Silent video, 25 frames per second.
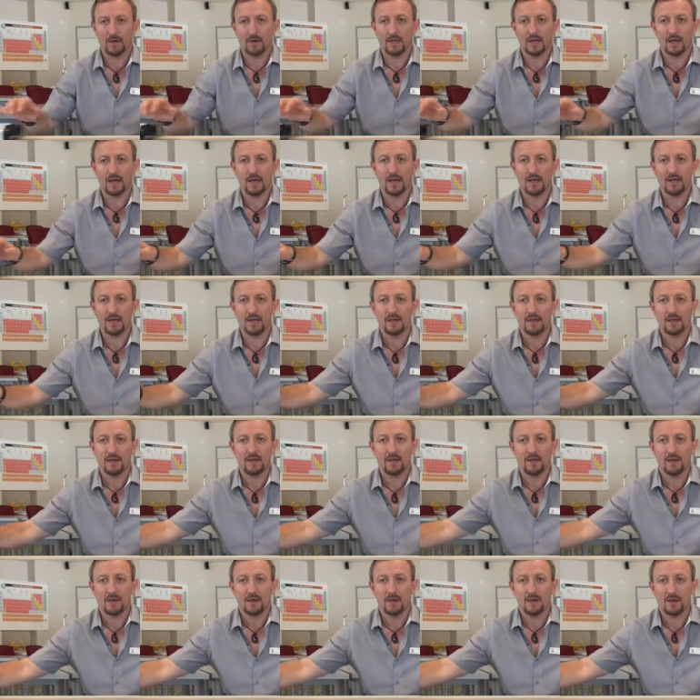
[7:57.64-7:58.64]
Okay,
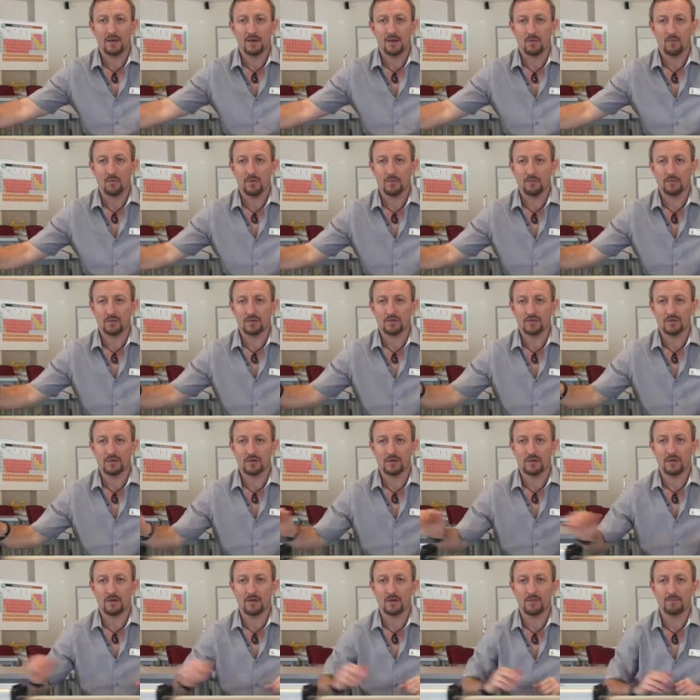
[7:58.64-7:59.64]
one more
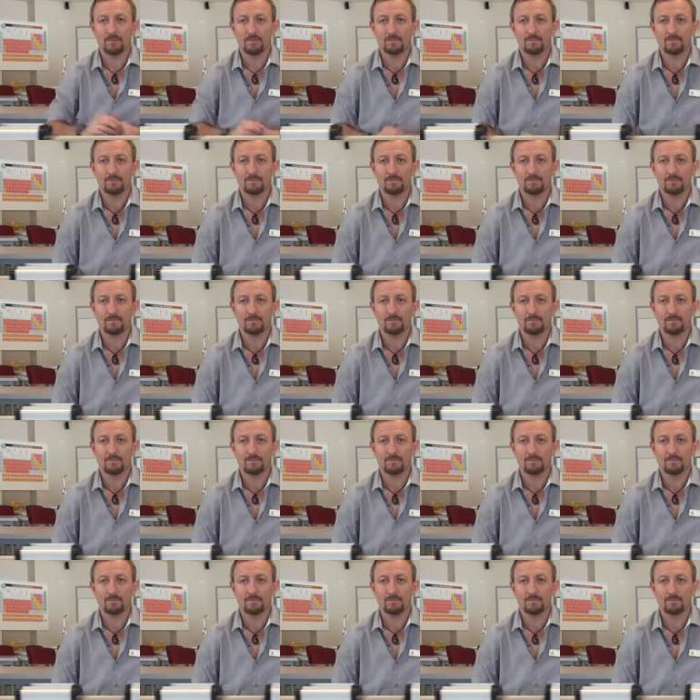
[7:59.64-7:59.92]
time.